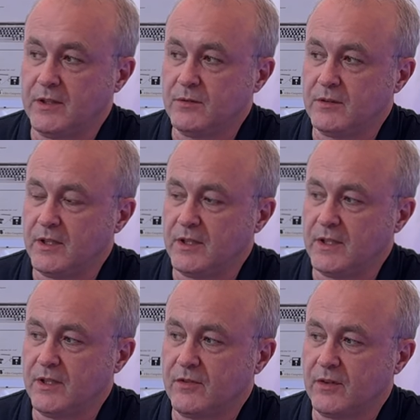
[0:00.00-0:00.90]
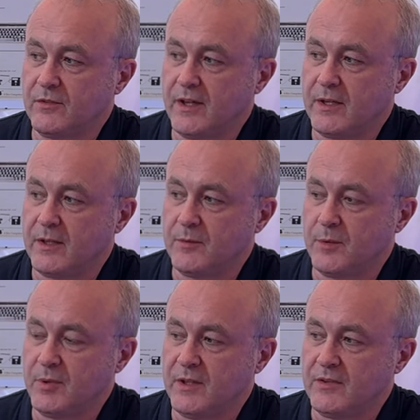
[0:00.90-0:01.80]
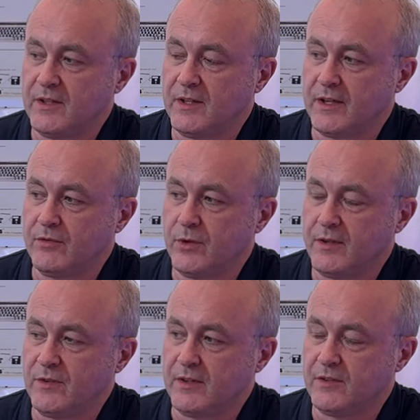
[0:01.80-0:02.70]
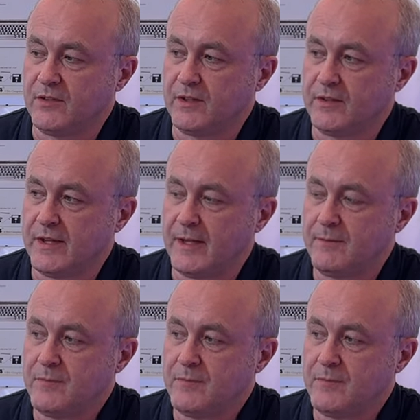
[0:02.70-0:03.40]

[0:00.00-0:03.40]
you, you, needed to sort of get a, a, PC like a 486 or something like that.